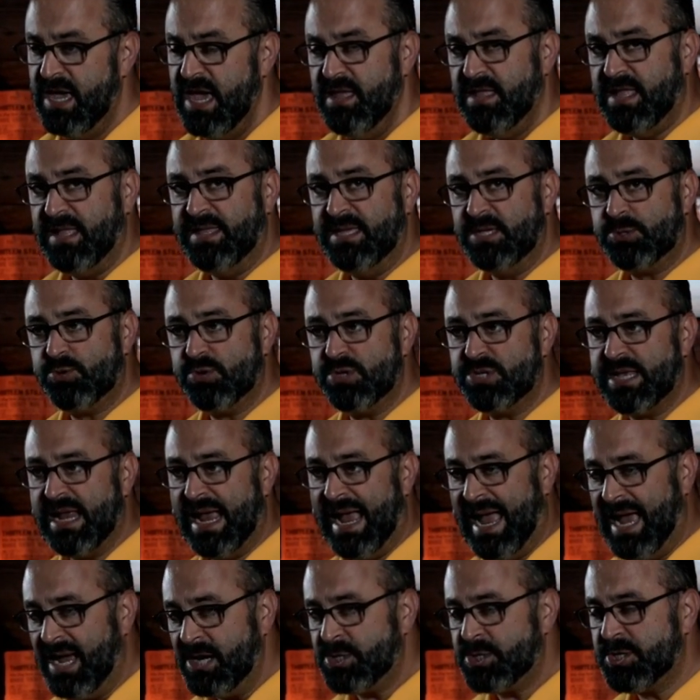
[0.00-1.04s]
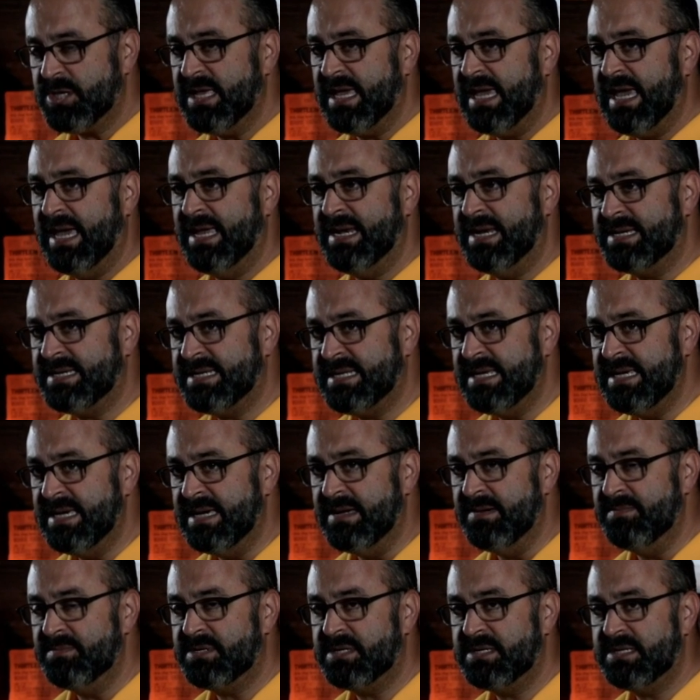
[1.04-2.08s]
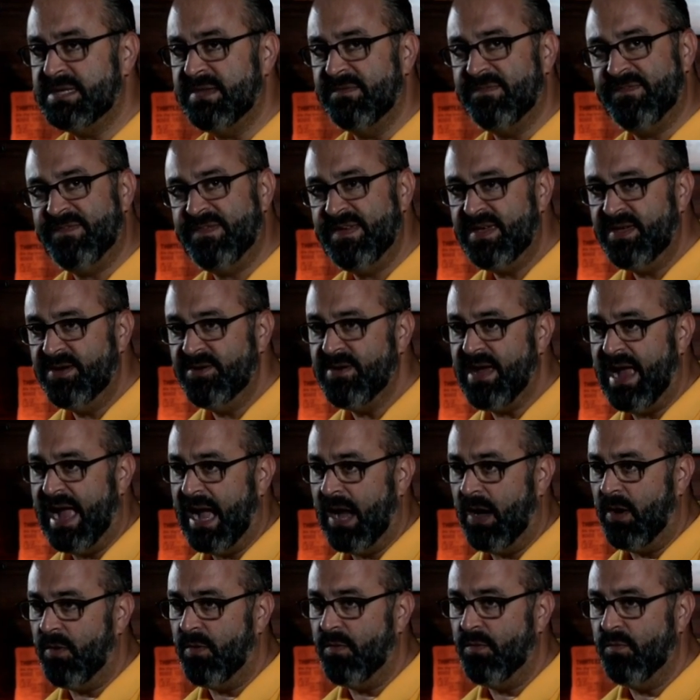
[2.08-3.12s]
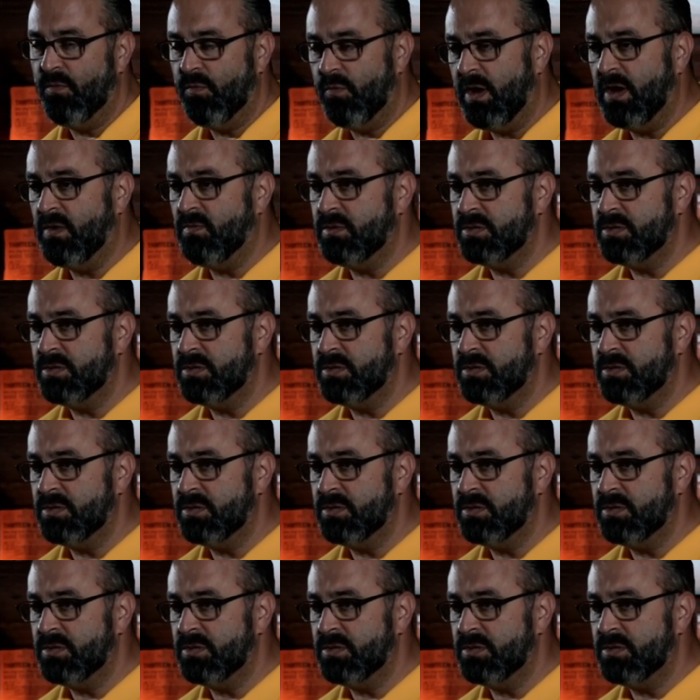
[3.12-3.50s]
That this was actually an attempt to figure out what